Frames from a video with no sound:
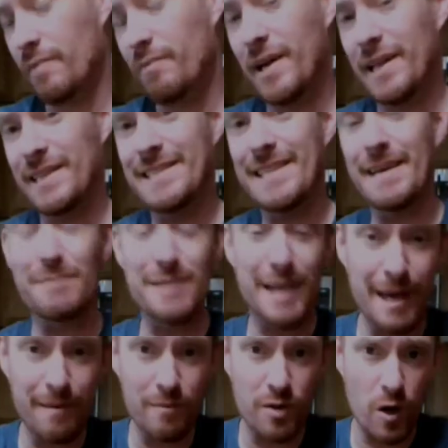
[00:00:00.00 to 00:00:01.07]
But at the same
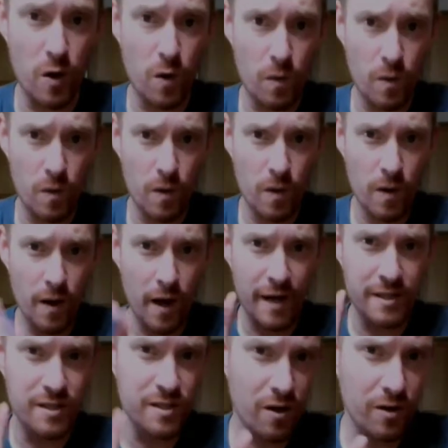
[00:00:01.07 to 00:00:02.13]
time, though, I
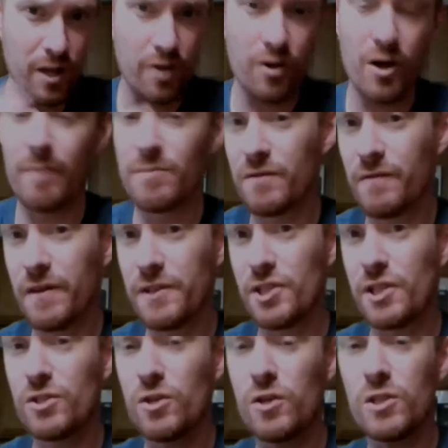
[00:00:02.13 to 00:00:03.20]
saw another observation.
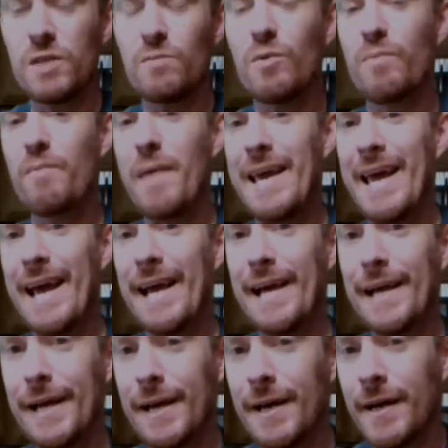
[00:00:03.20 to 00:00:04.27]
I saw someone make
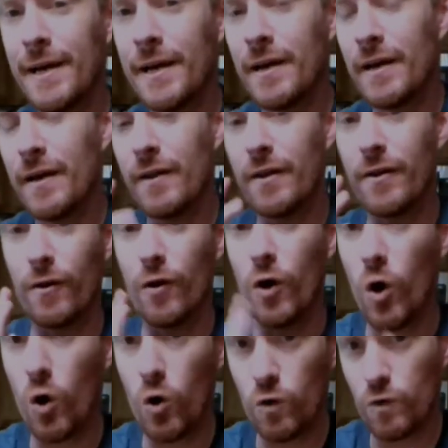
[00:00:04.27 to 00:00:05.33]
their
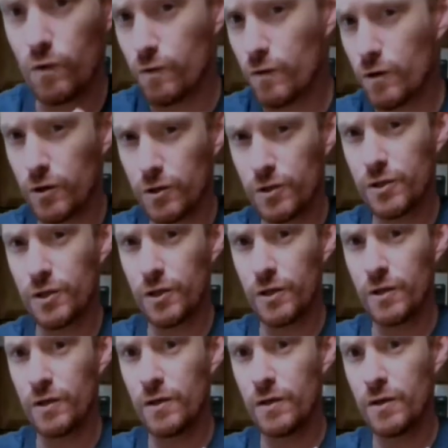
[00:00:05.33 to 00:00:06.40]
own
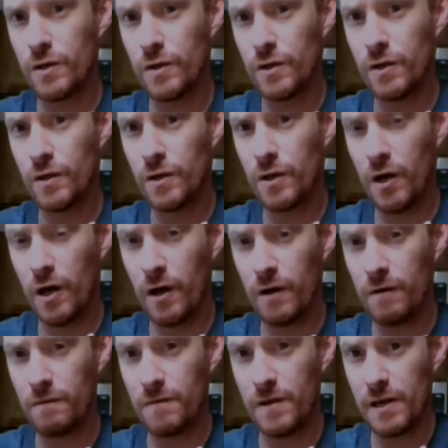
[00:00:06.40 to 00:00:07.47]
version
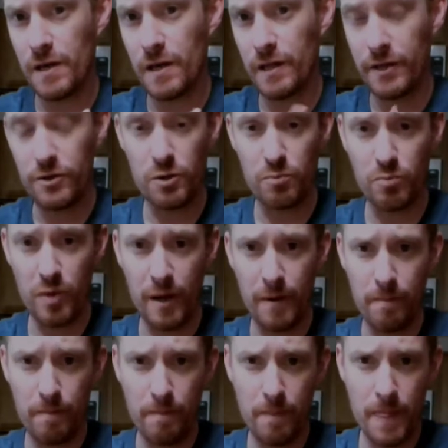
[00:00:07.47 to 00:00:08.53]
of the electric
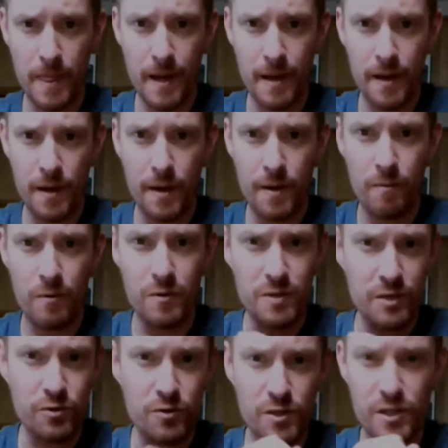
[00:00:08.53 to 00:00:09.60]
bell. What's
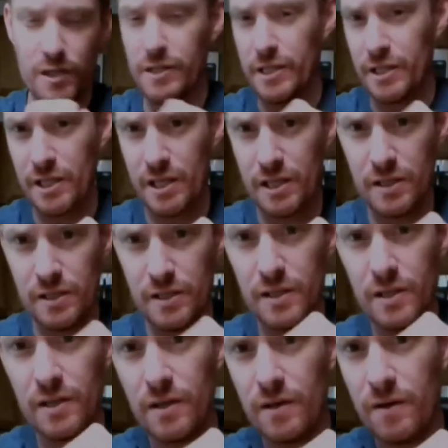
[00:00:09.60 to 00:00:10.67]
interesting is they
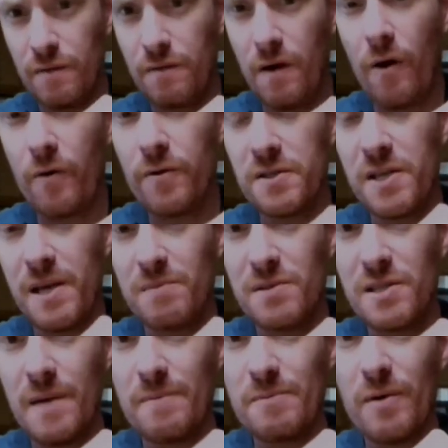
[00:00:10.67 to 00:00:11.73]
didn't follow the same
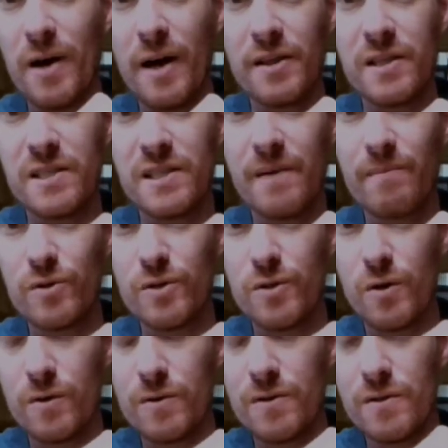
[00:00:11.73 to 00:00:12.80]
steps but got the same
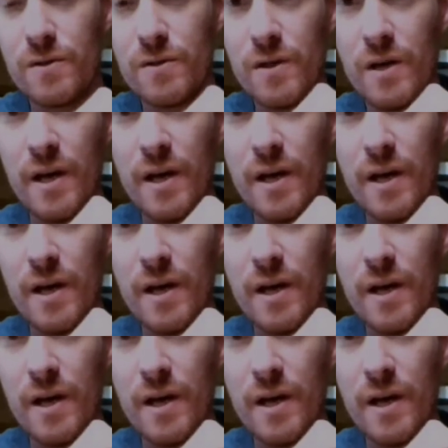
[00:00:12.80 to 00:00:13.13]
results.